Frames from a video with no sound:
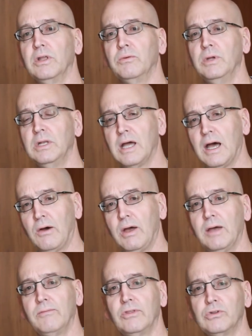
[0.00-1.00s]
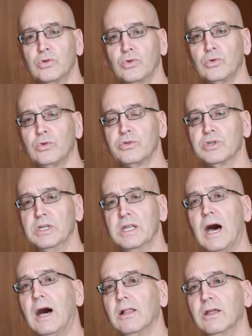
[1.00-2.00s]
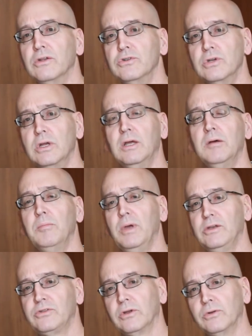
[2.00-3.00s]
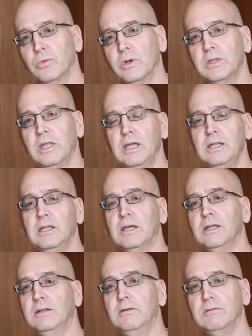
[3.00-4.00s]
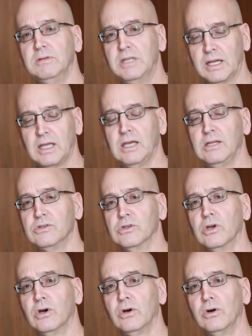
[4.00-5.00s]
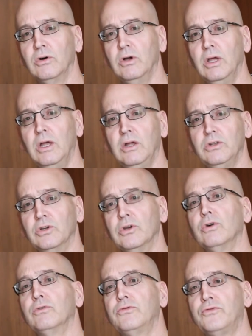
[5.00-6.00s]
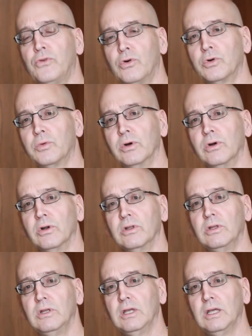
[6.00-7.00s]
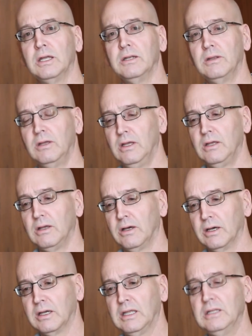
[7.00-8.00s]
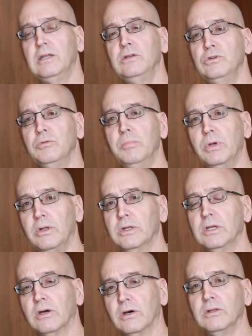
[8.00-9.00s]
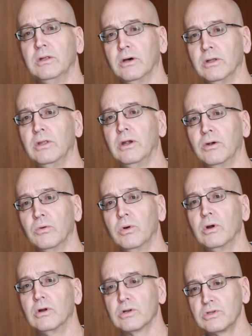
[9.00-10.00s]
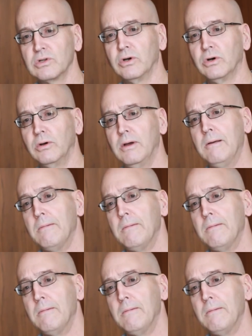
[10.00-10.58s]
we now have the tools and knowledge based on what they did decades ago to go forward and continue building on their work. So,